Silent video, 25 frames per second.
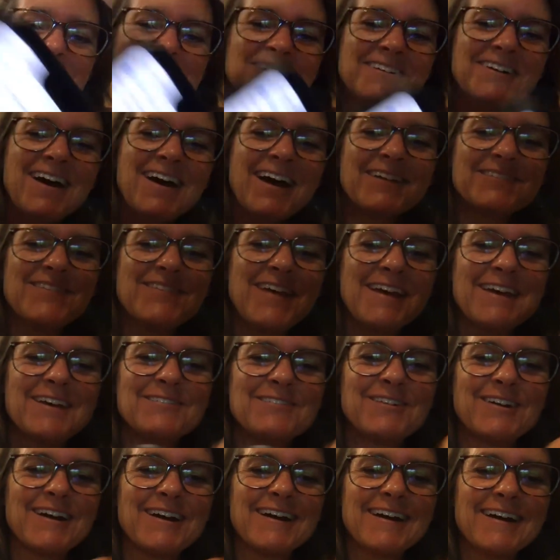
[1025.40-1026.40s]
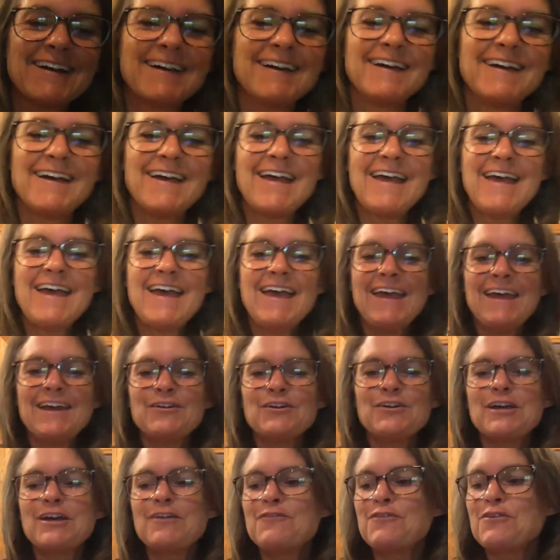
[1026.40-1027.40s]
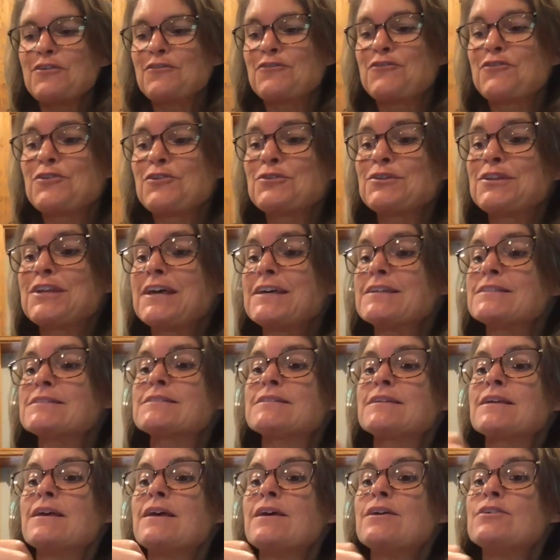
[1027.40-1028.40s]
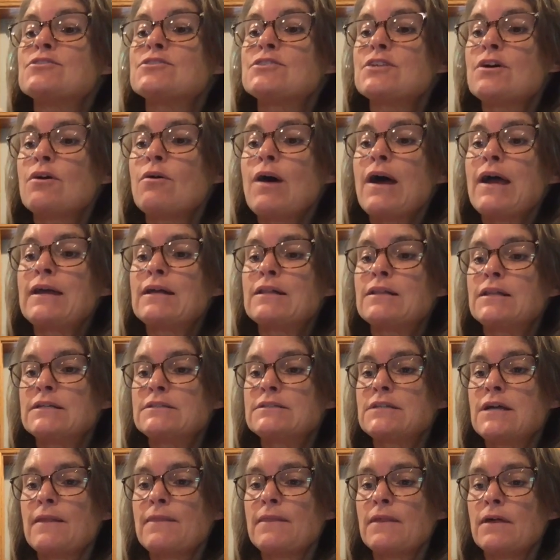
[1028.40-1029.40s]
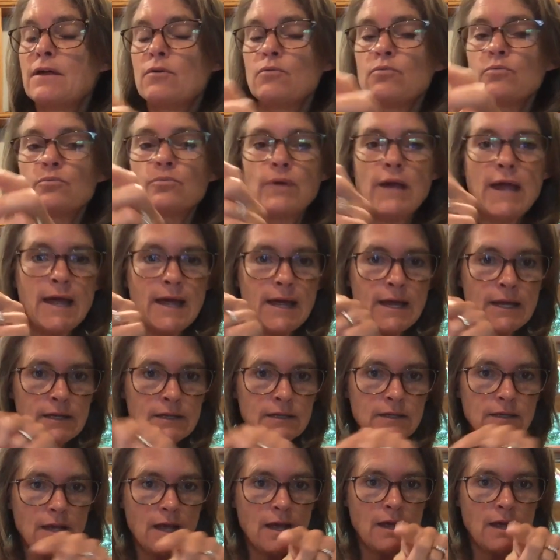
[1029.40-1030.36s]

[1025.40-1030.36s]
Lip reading: know how to make it work. It'll give you the food list. So I clicked on the red,